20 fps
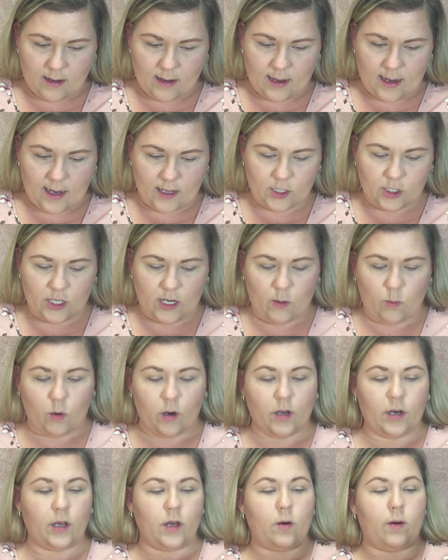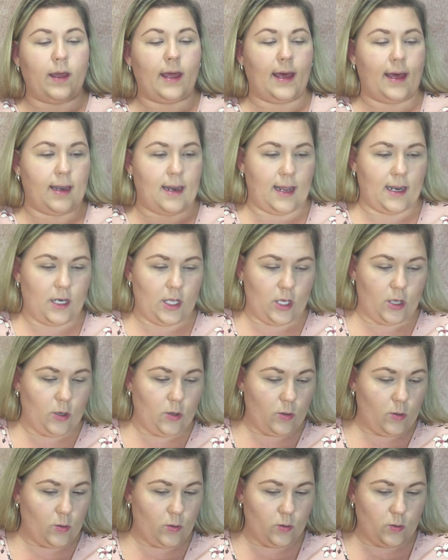Actually, we're gonna go ahead and
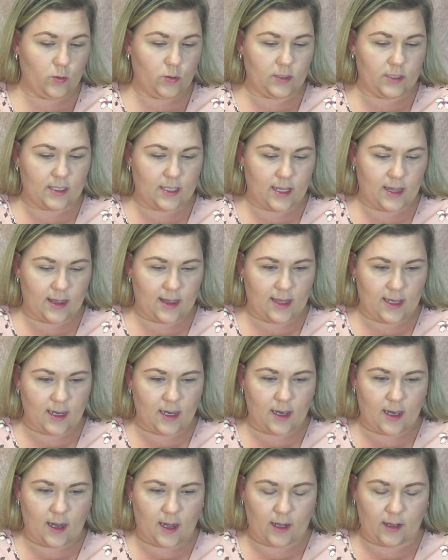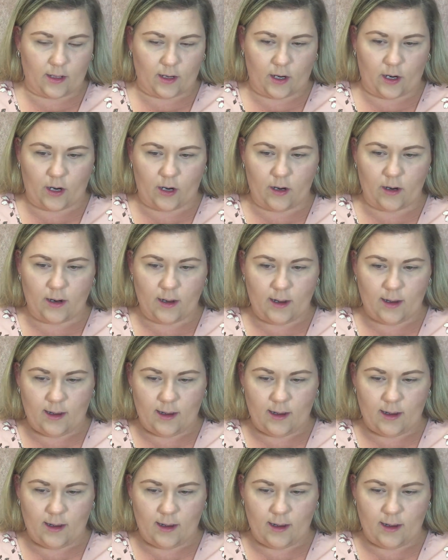use the color.